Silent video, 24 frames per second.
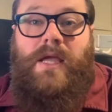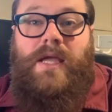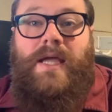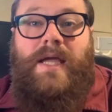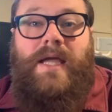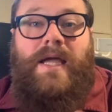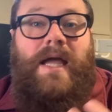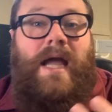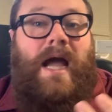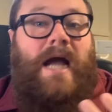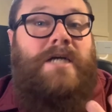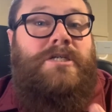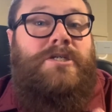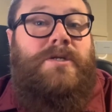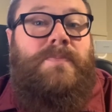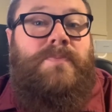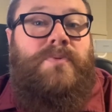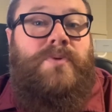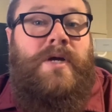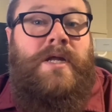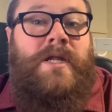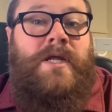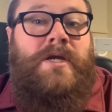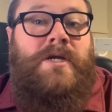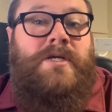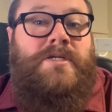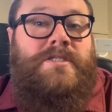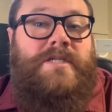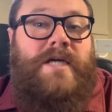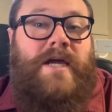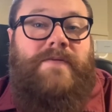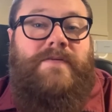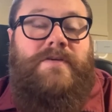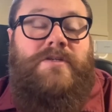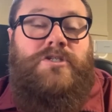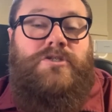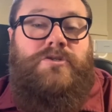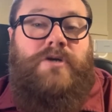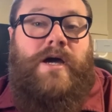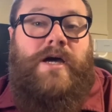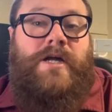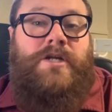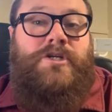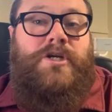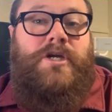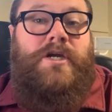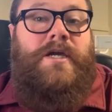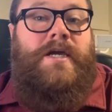As you're planning your savings
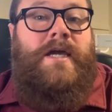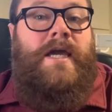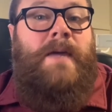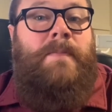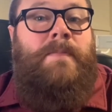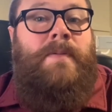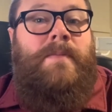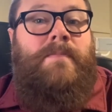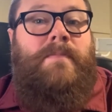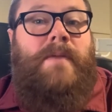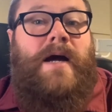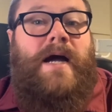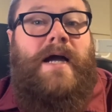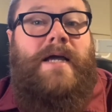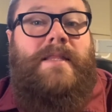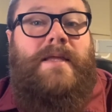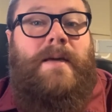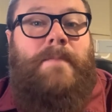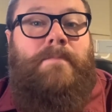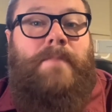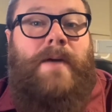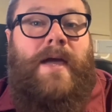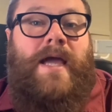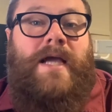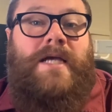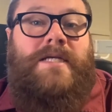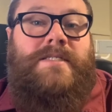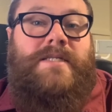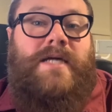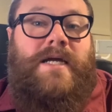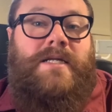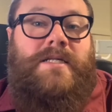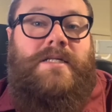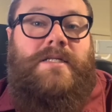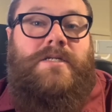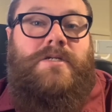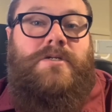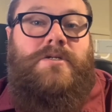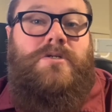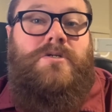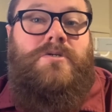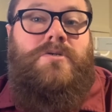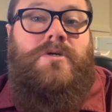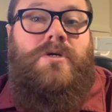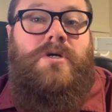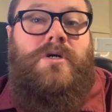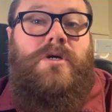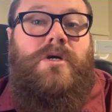strategy, keep in mind that banks like
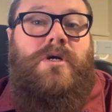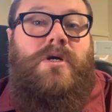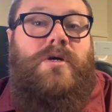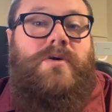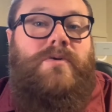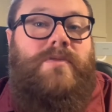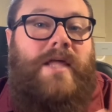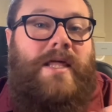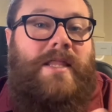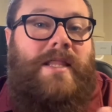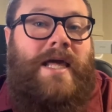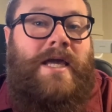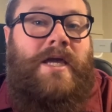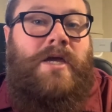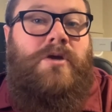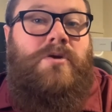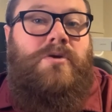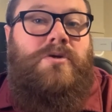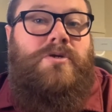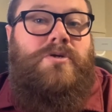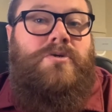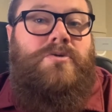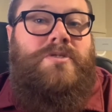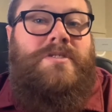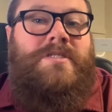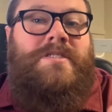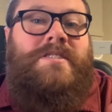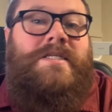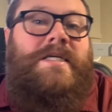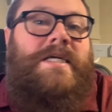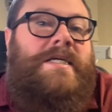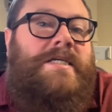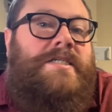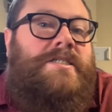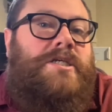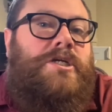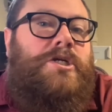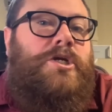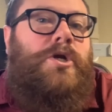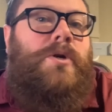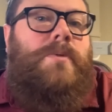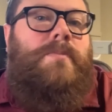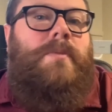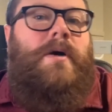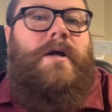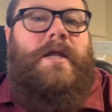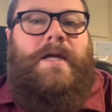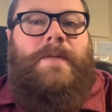you to season your
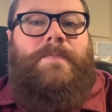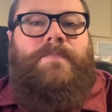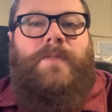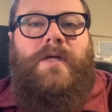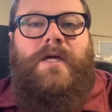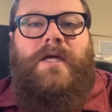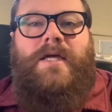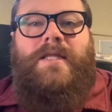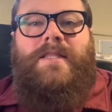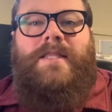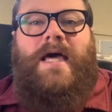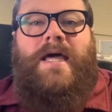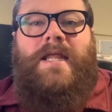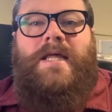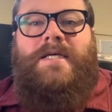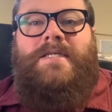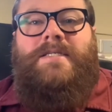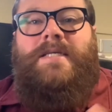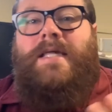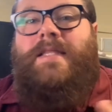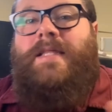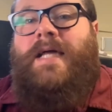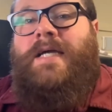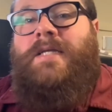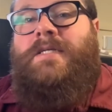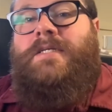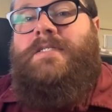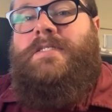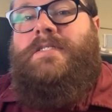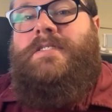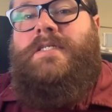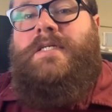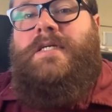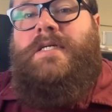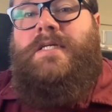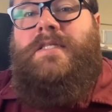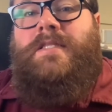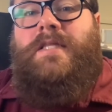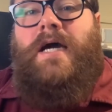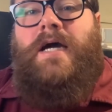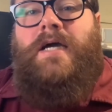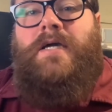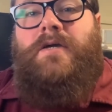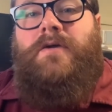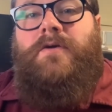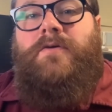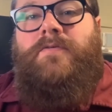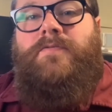money. That is, they like to see
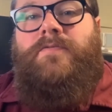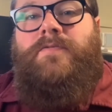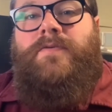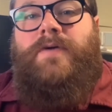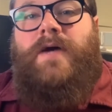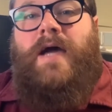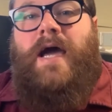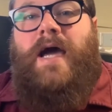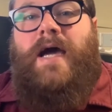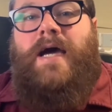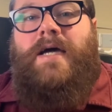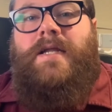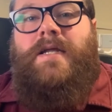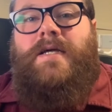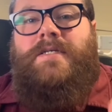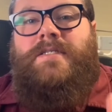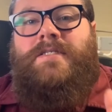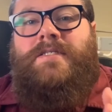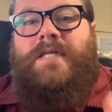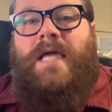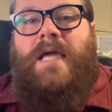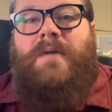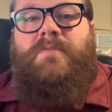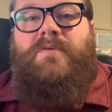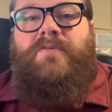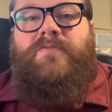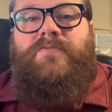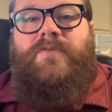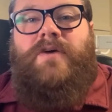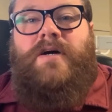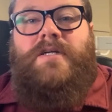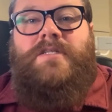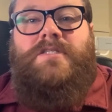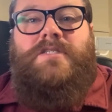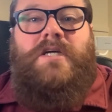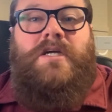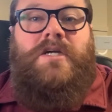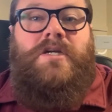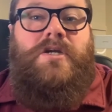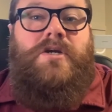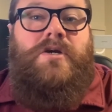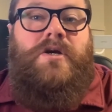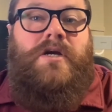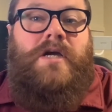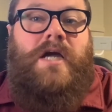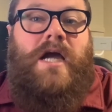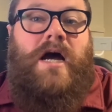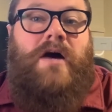that you've had stable funds in
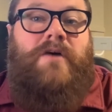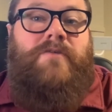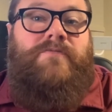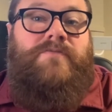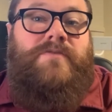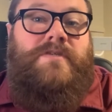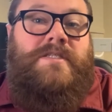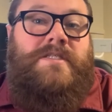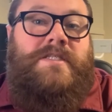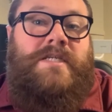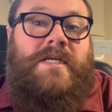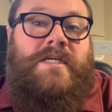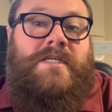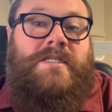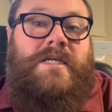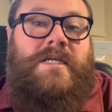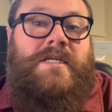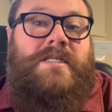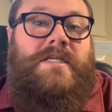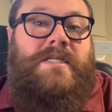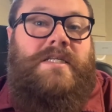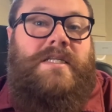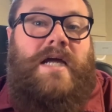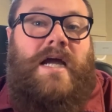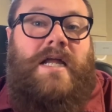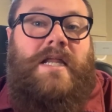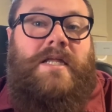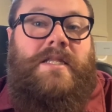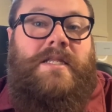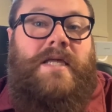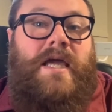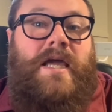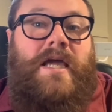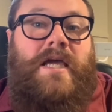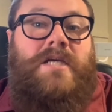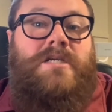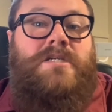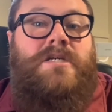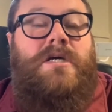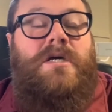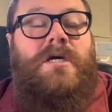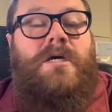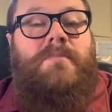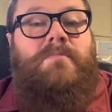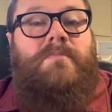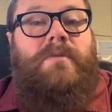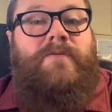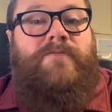your account for 60 to 90 days
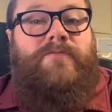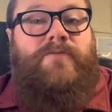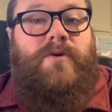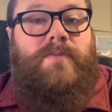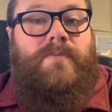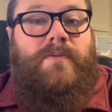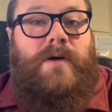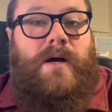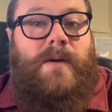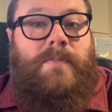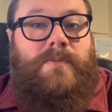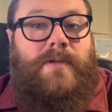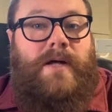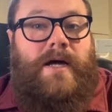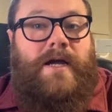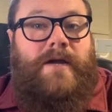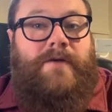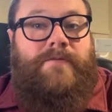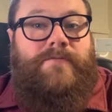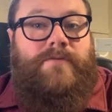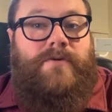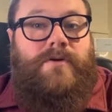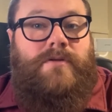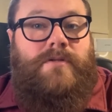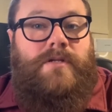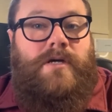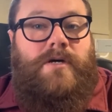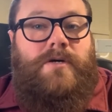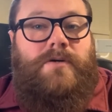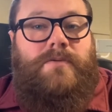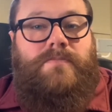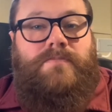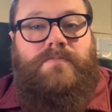before applying for a loan.